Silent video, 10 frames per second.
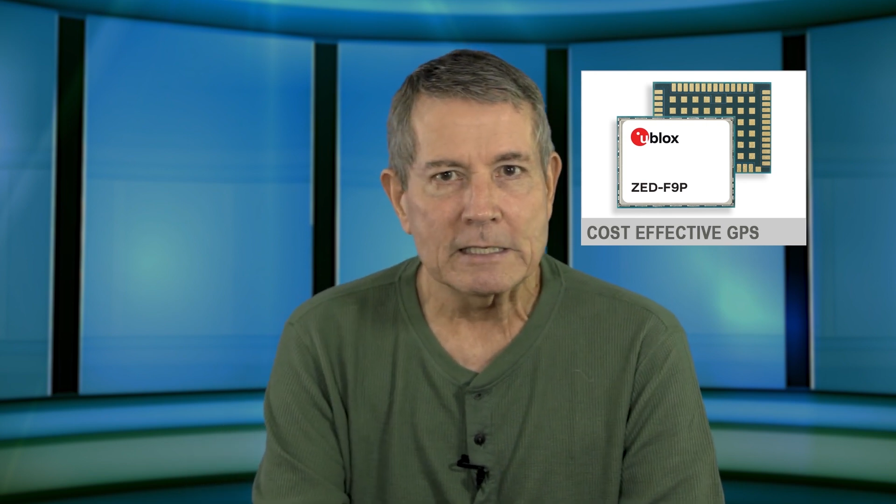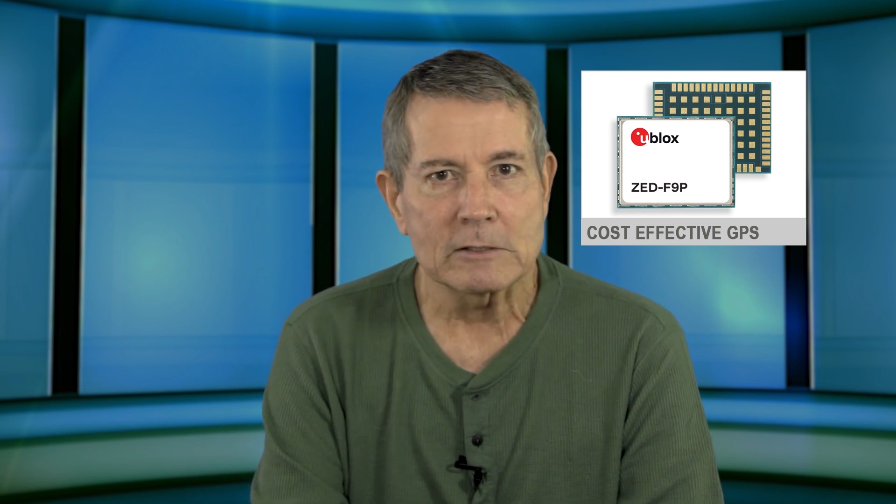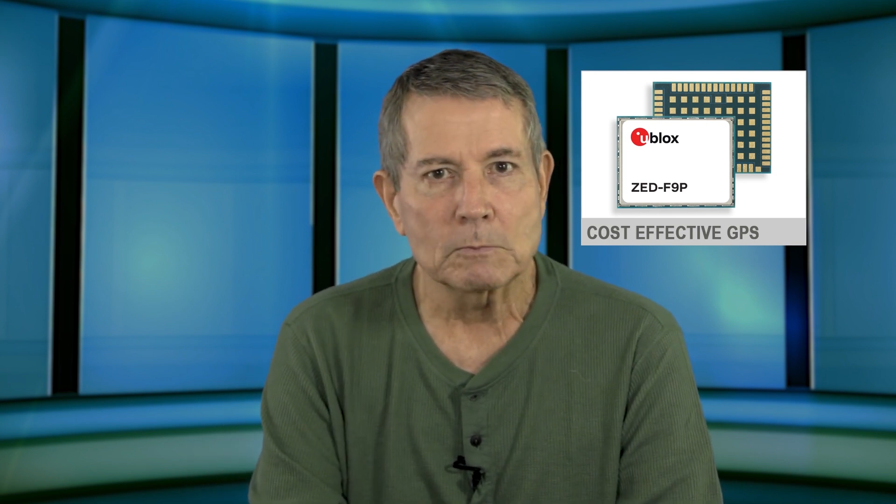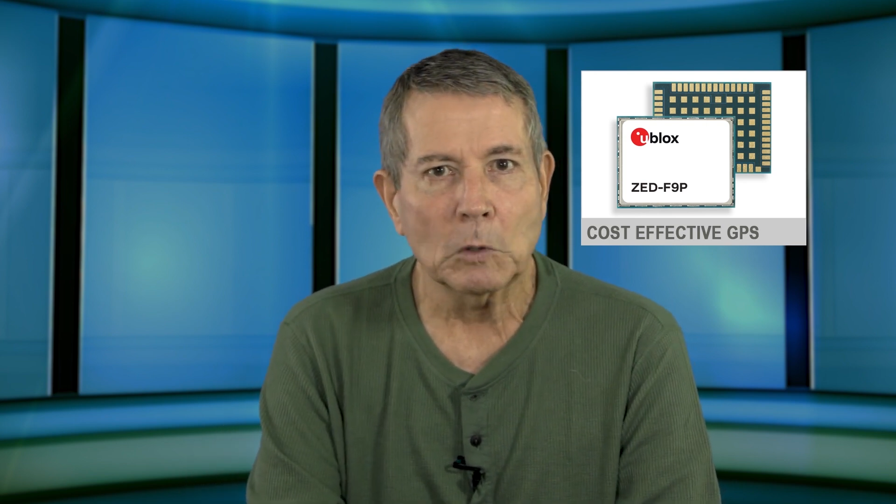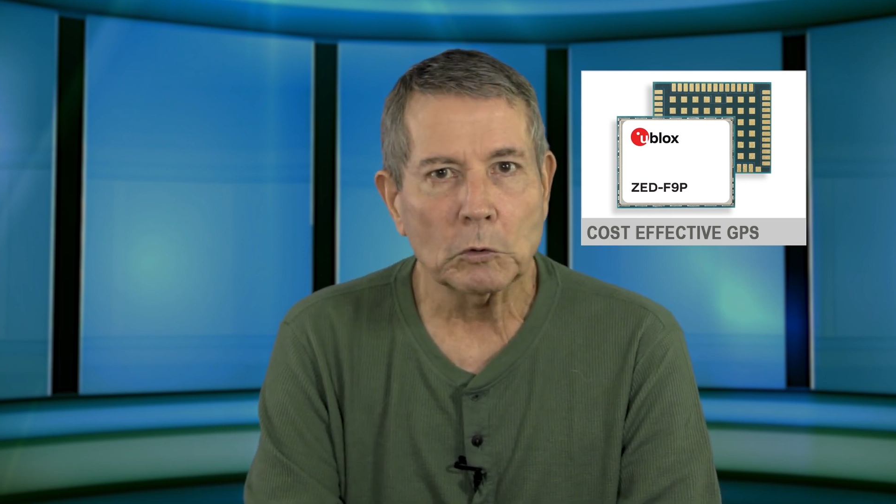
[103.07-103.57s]

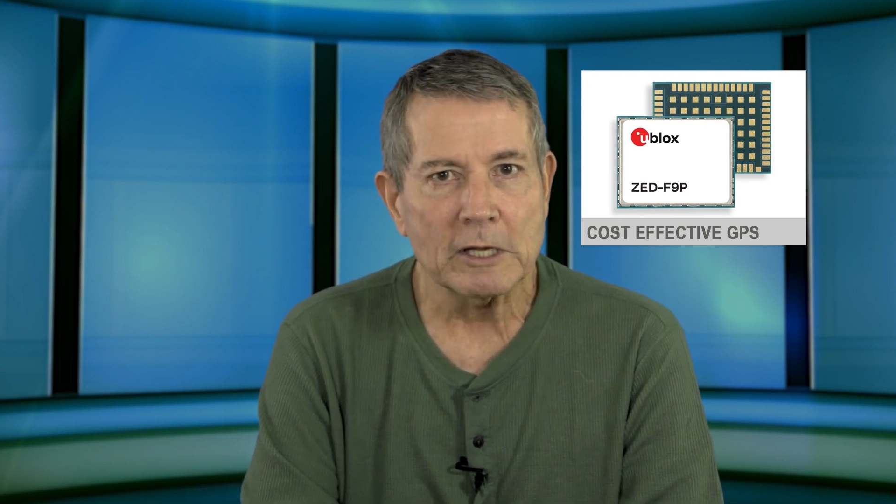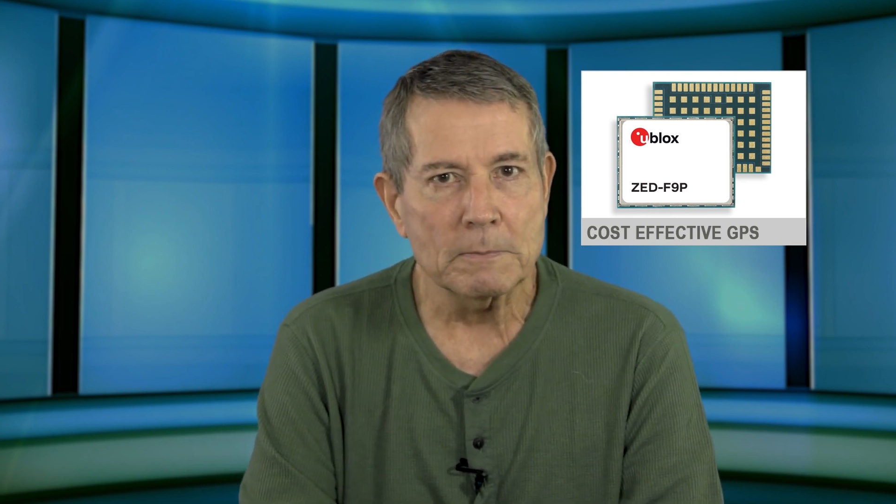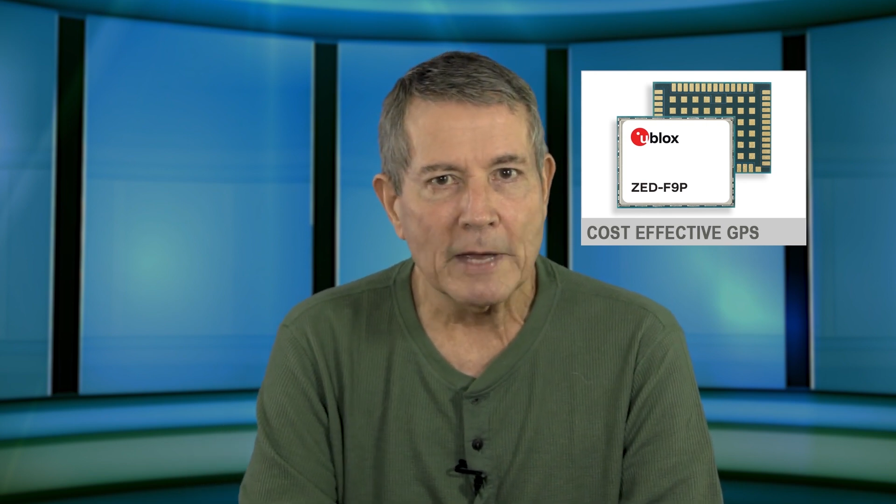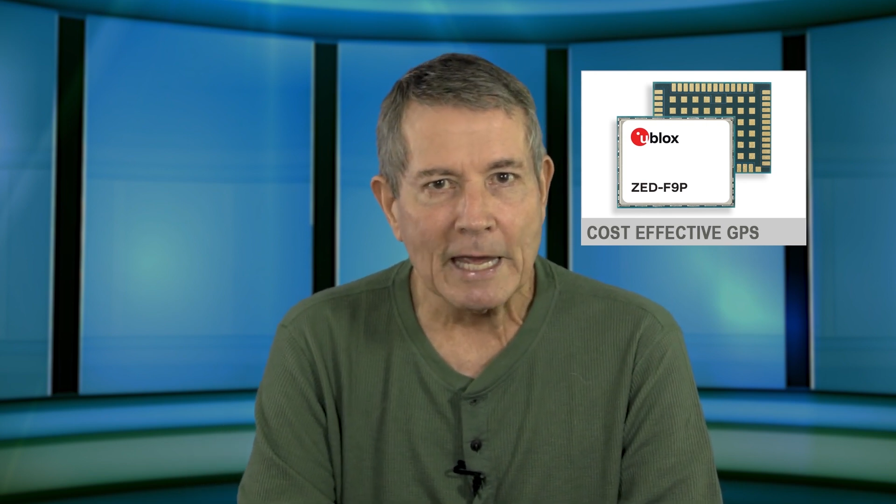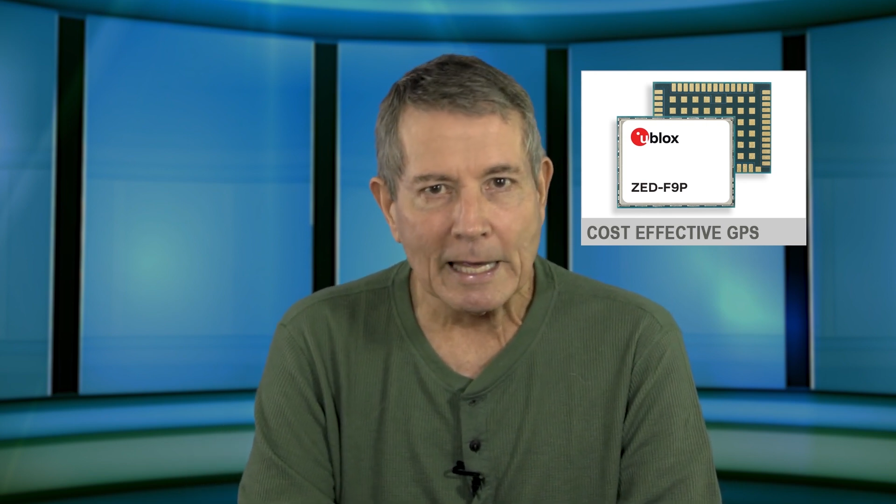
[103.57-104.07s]
is
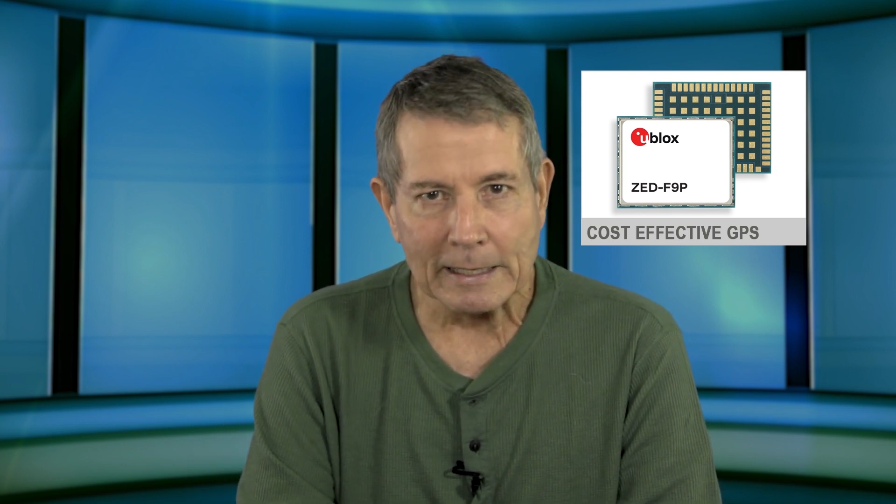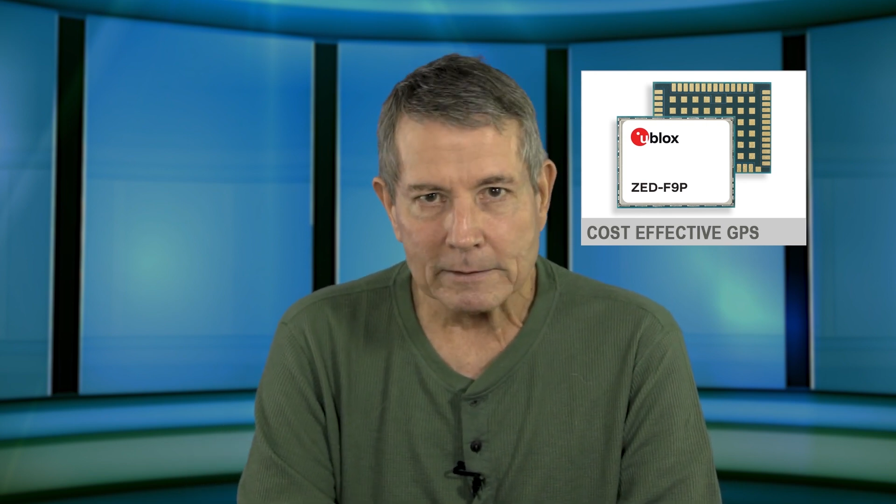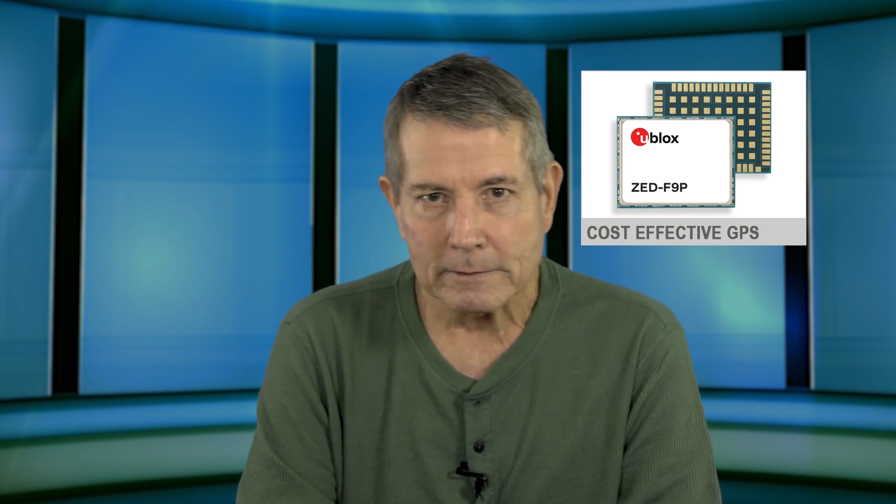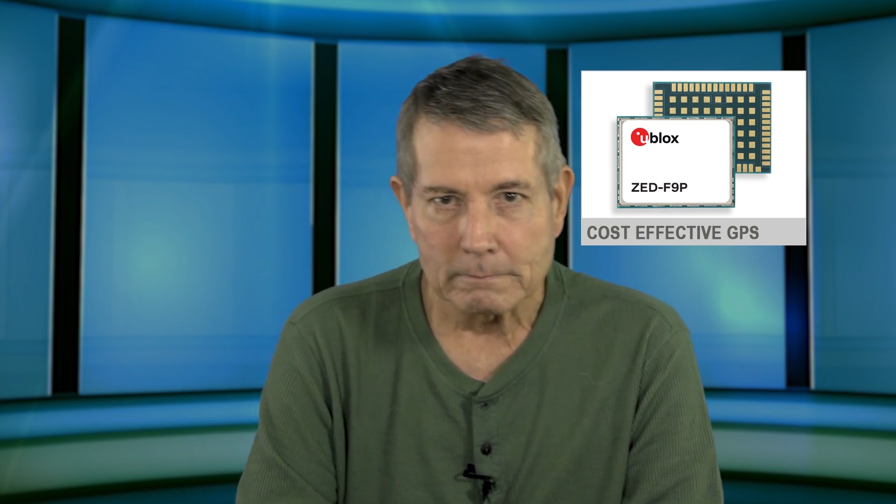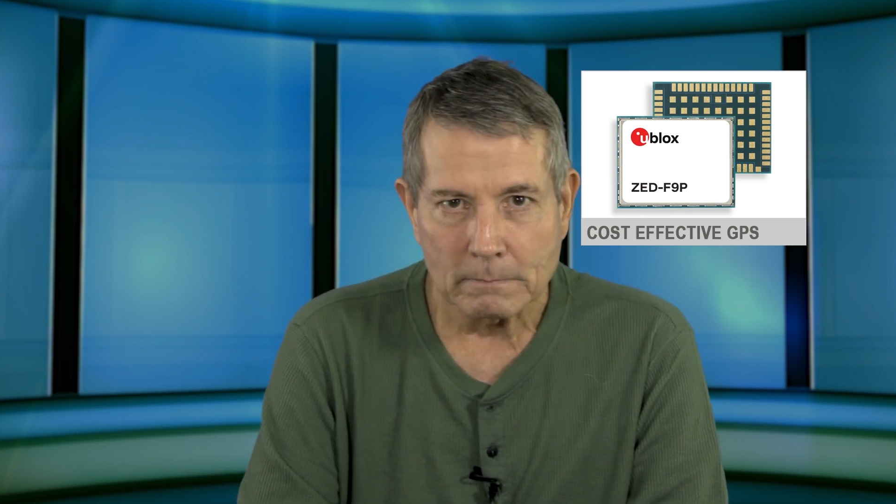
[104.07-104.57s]

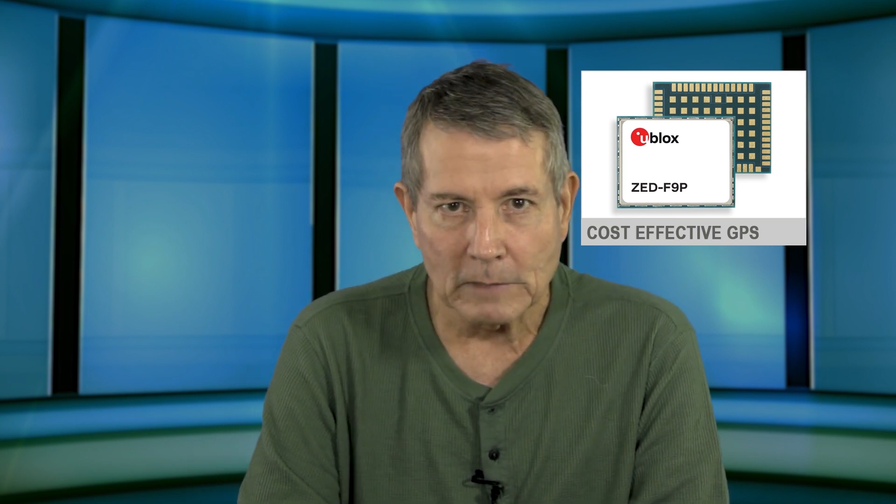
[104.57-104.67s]
multi-band,